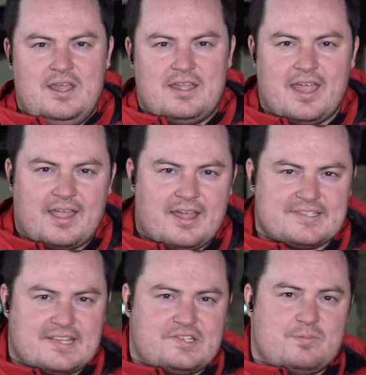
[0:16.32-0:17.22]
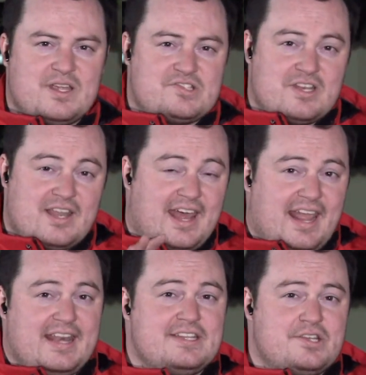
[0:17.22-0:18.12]
Yeah, guys, as you mentioned, that
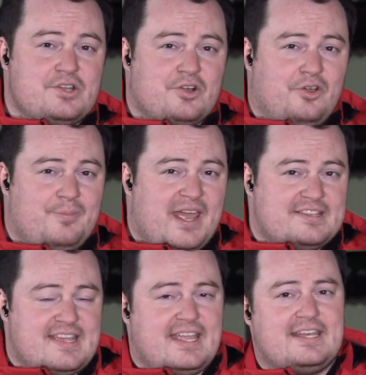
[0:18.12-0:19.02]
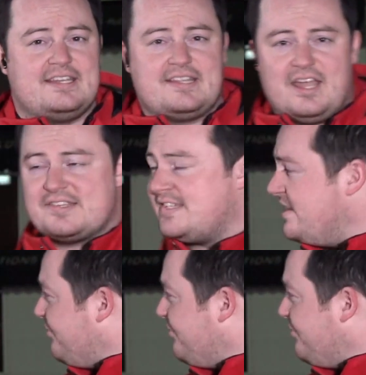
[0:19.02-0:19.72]
82 year old man taken into custody